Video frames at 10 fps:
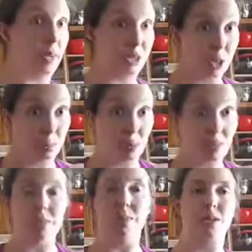magic
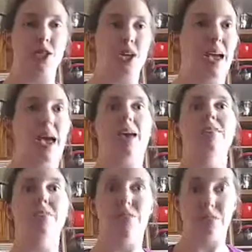bullet, which
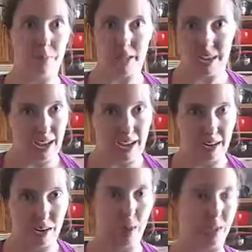everybody
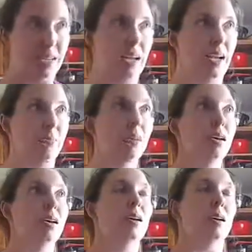had at one time.
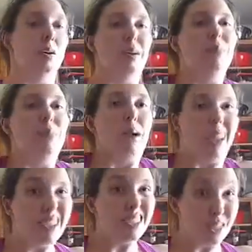I
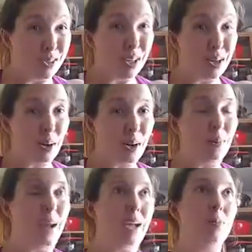haven't used it in quite a
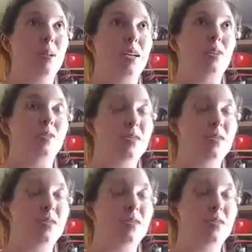while, but I know